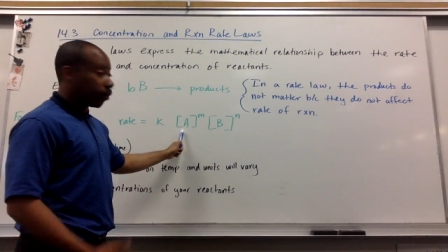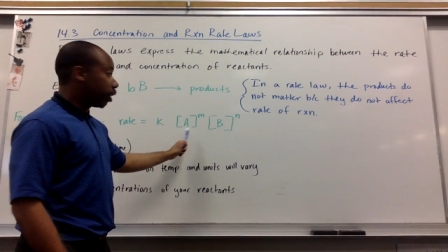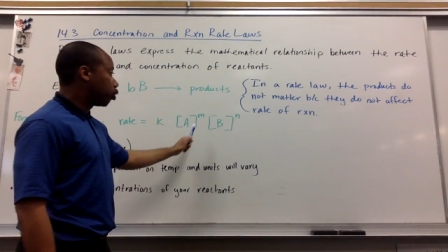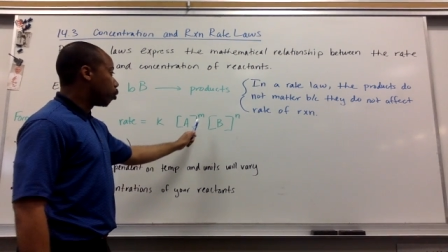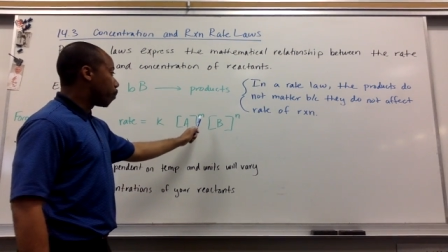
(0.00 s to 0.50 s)

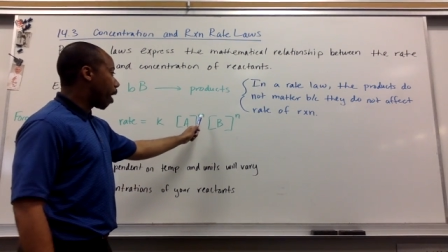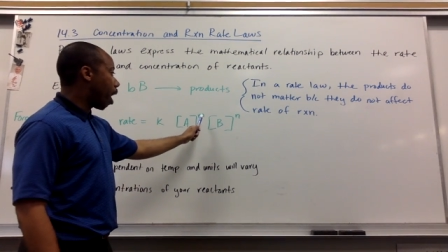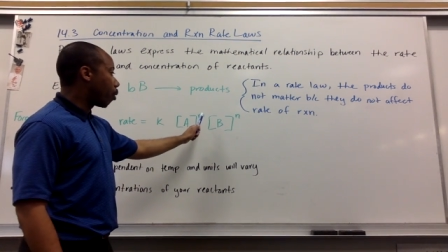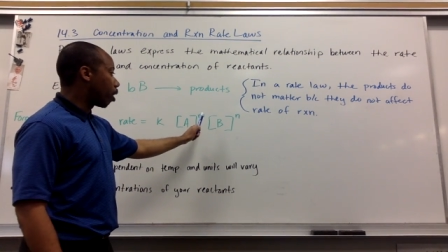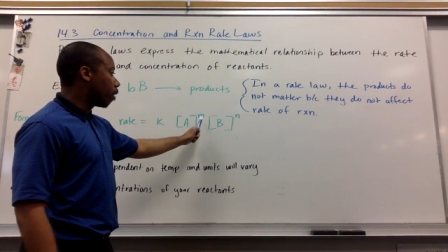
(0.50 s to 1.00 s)
raised to a
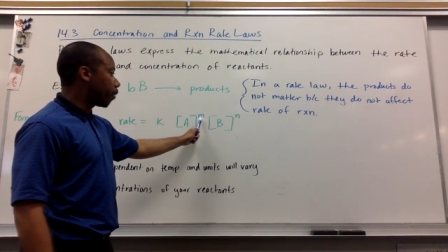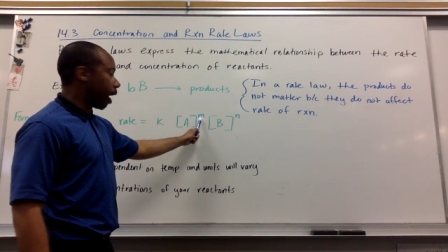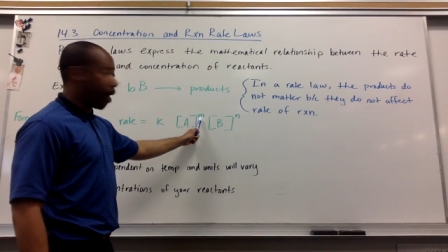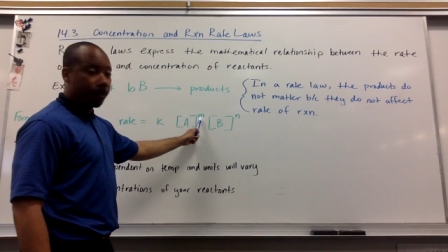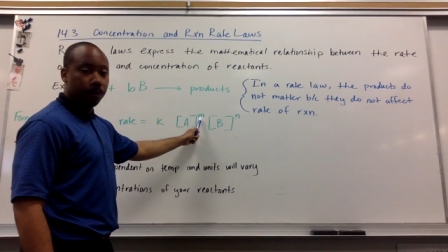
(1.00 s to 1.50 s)
power of
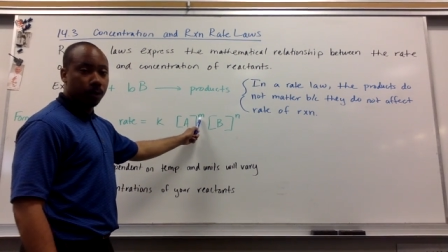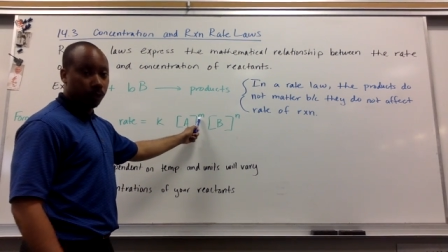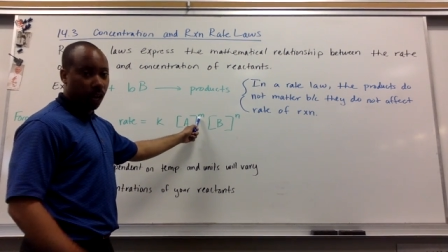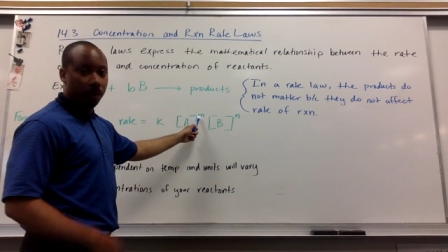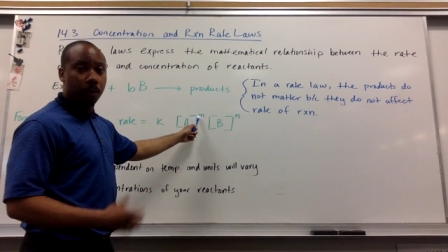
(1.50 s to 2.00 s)
M,
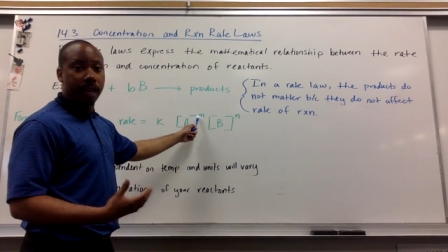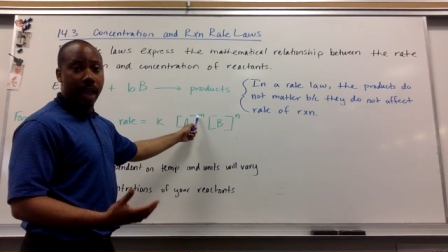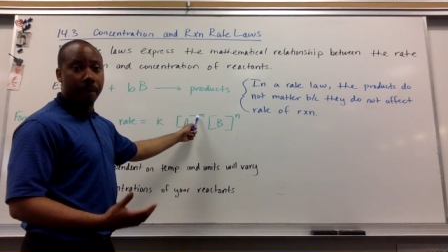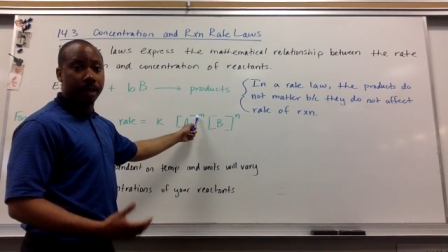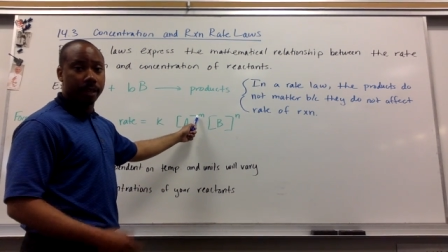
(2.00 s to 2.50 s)
we'll talk about what
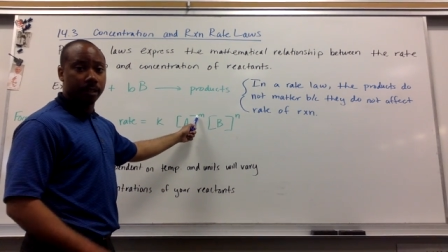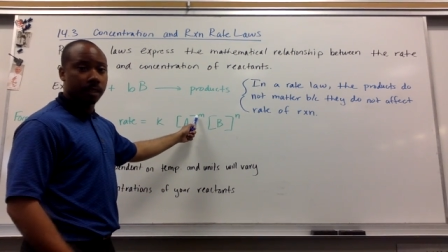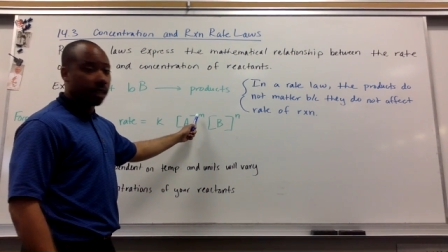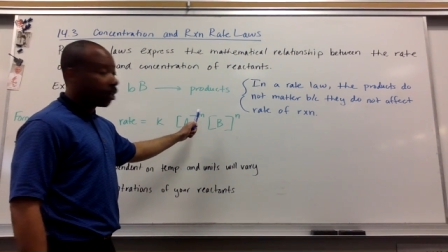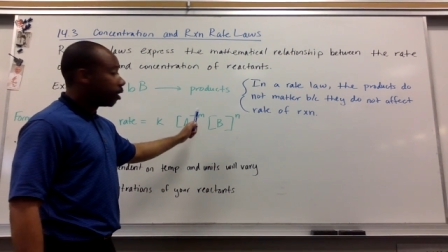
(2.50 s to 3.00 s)
M is,
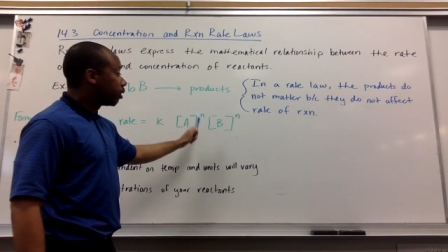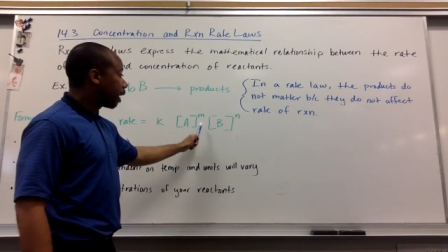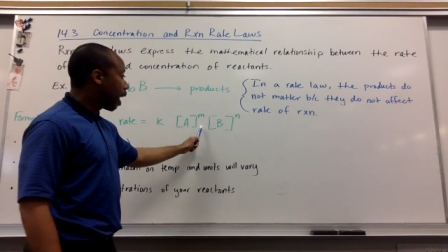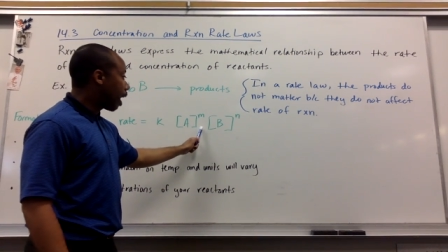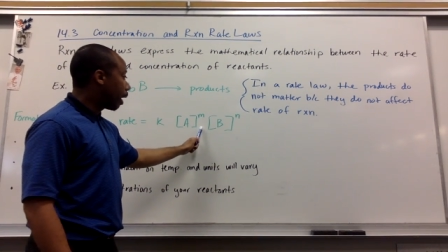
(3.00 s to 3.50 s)

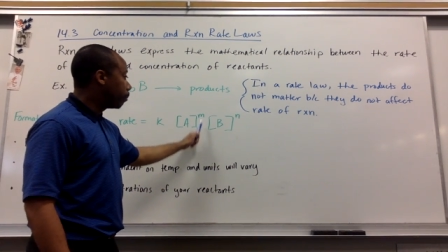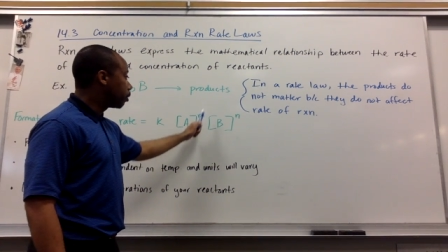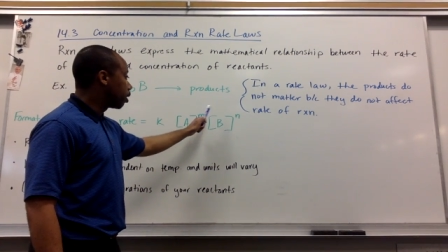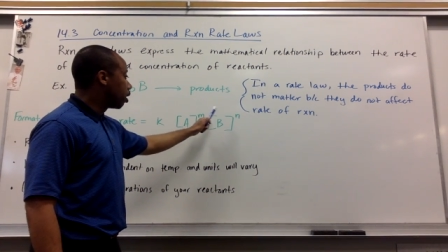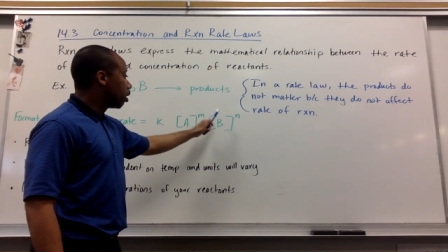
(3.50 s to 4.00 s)

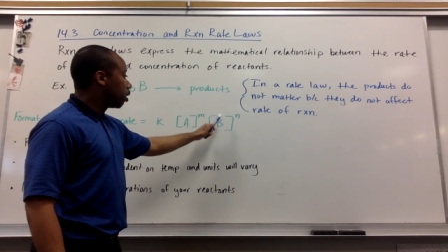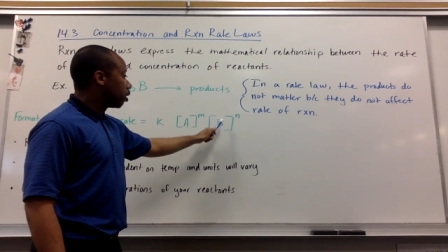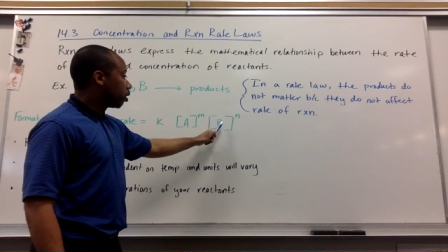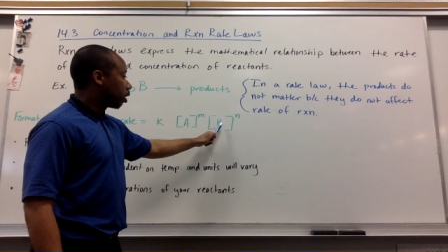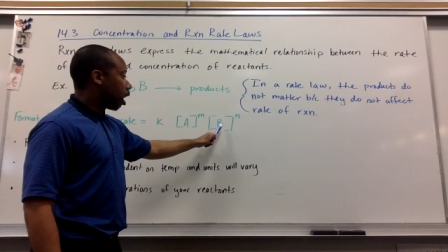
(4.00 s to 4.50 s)
times
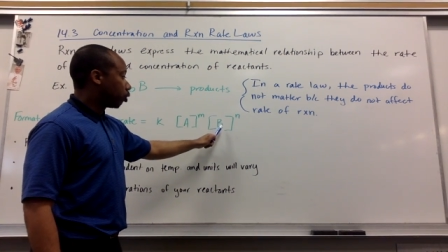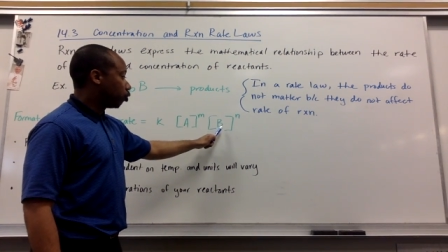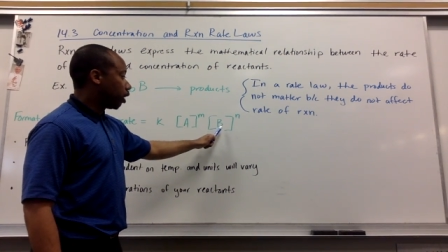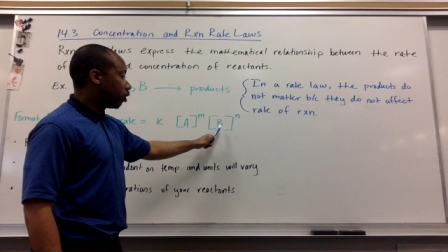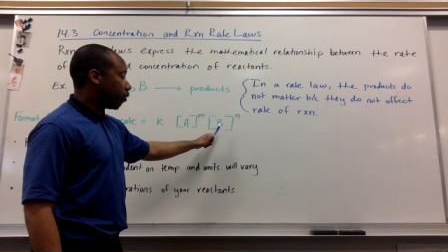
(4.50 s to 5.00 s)
the
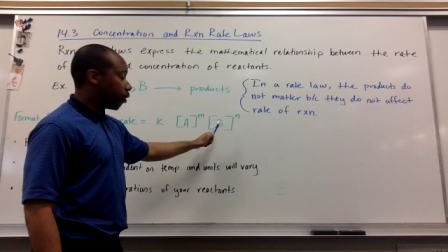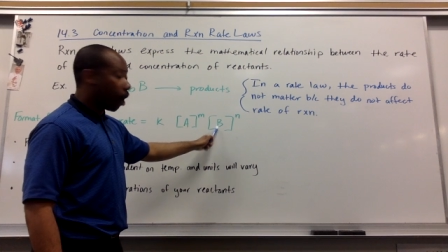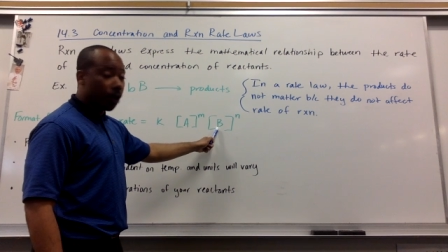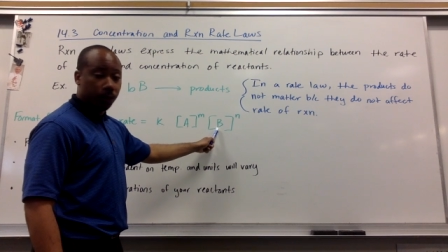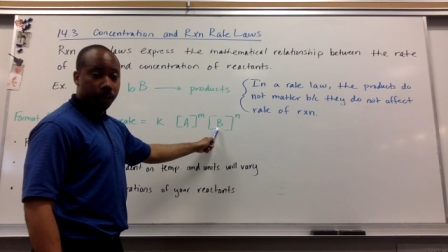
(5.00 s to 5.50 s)
concentration of your
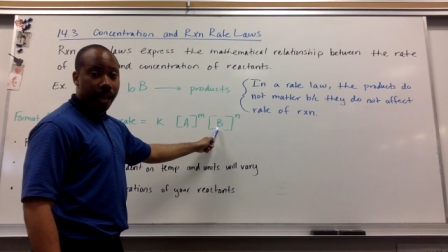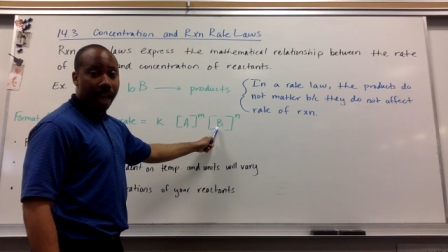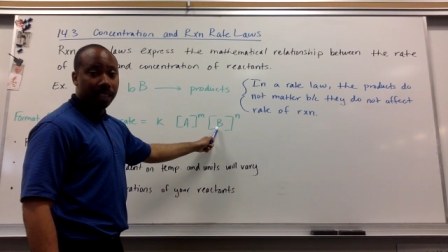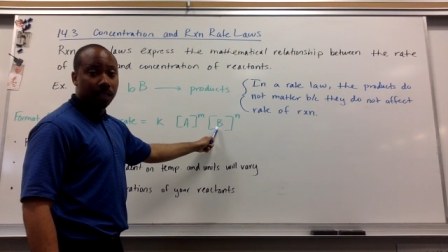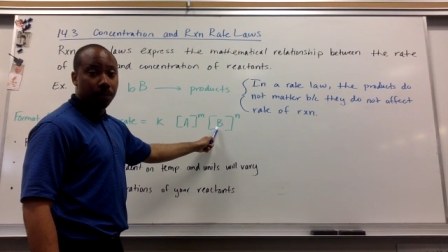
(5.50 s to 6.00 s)
other
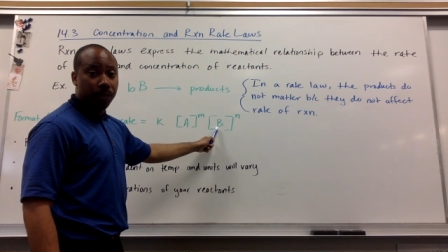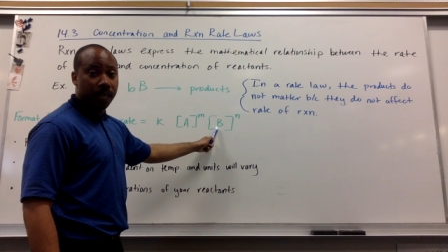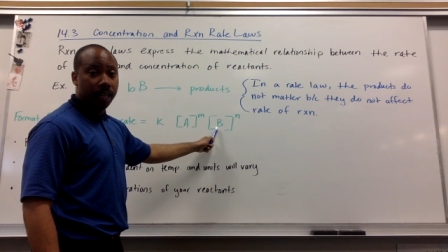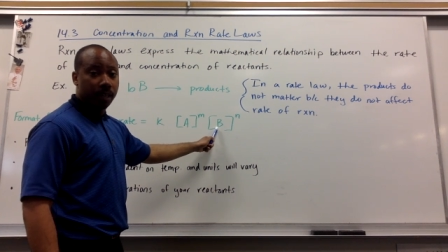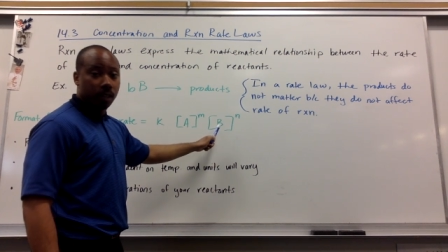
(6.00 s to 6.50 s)
reactant
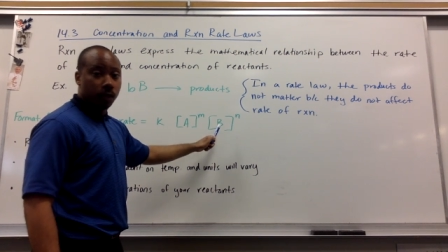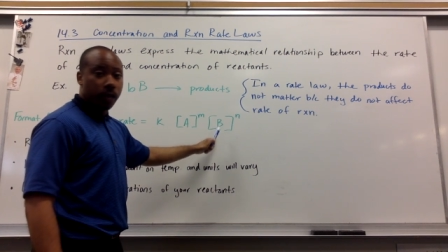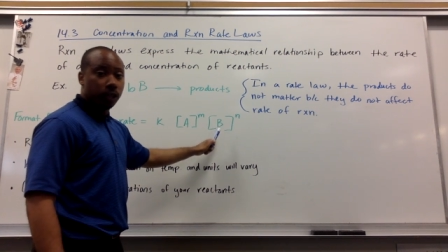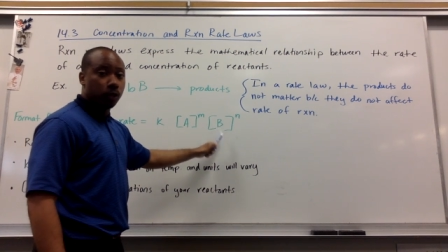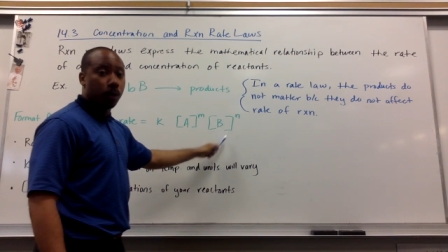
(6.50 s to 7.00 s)
B
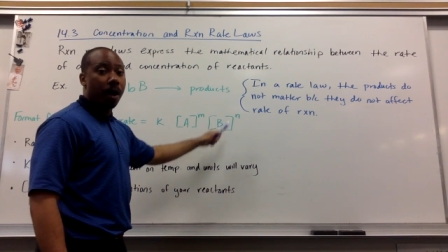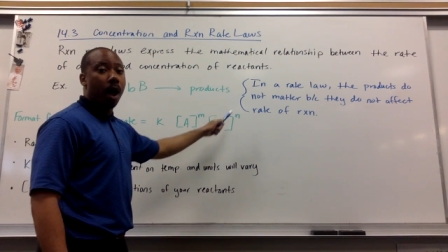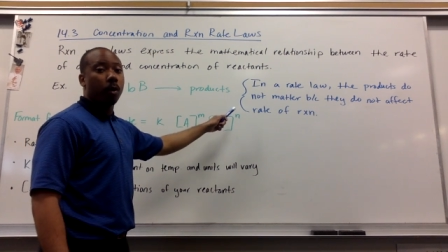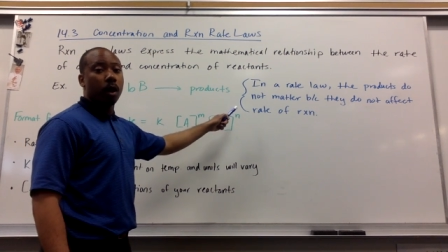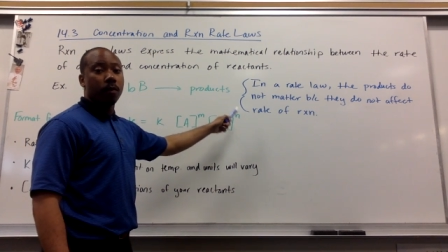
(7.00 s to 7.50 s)
raised to a
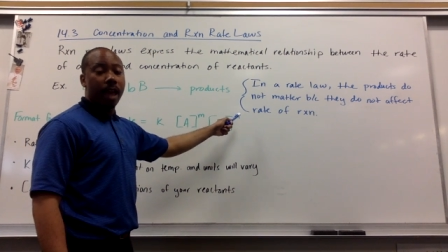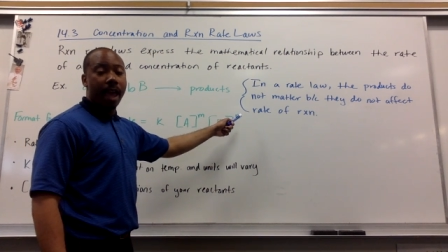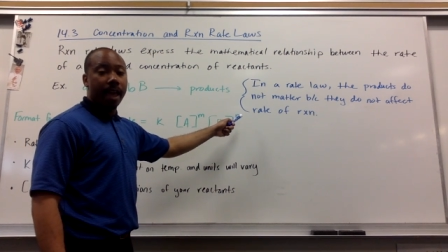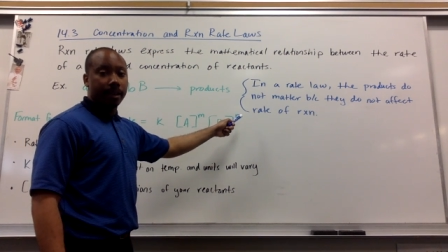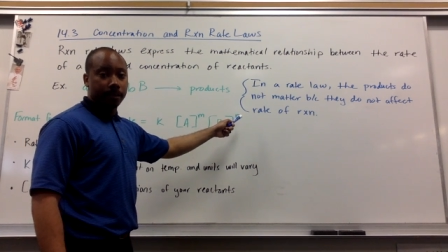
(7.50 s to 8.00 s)
power of
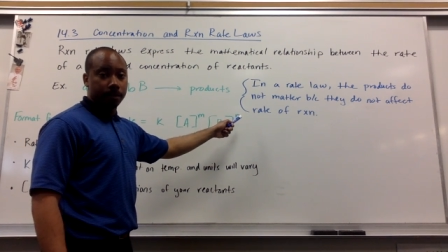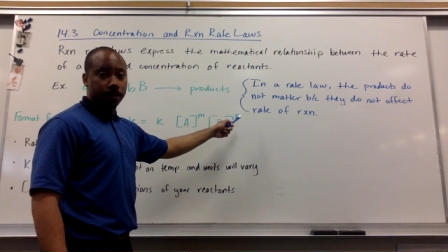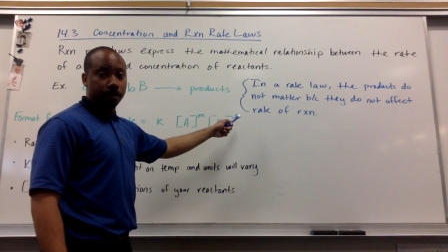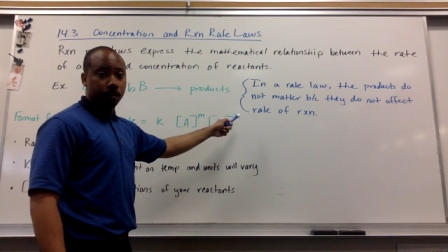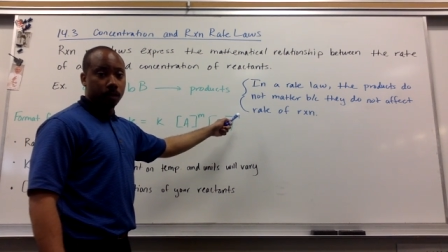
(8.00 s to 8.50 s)
N.
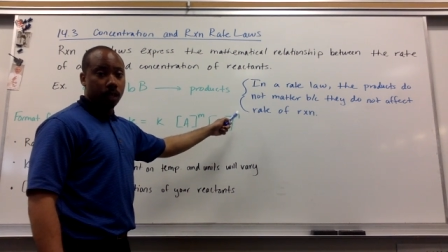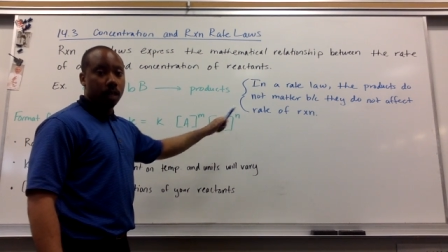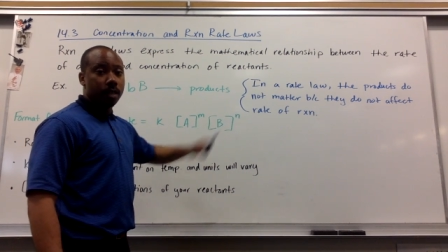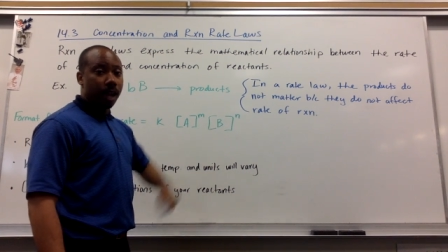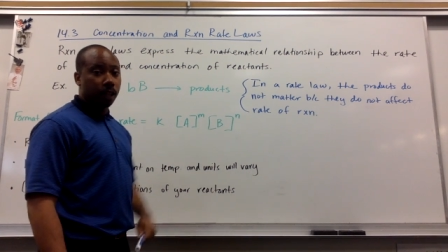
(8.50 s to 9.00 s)

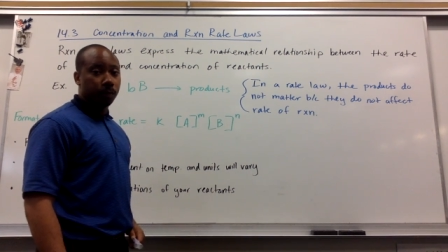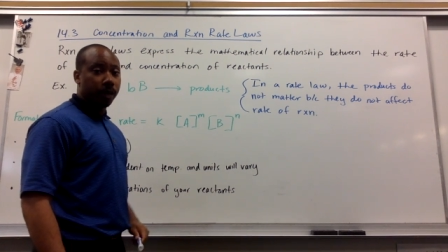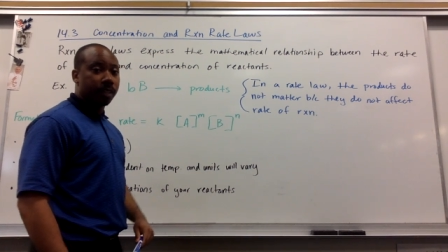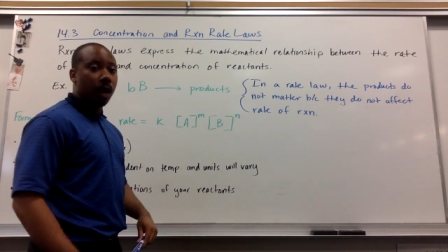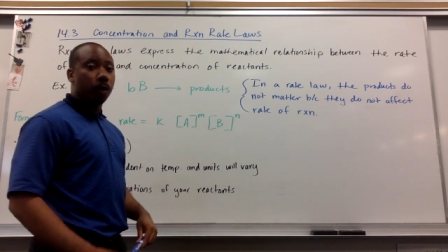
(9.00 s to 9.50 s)
Now let's
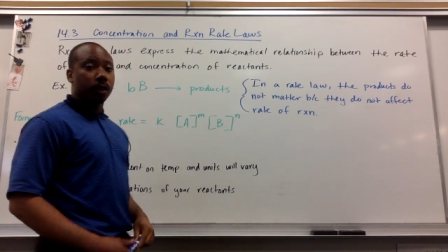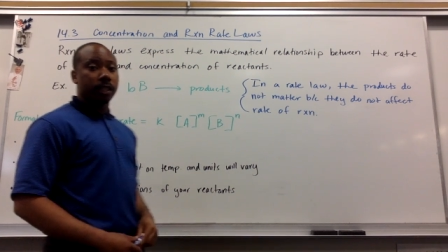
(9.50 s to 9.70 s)
break down what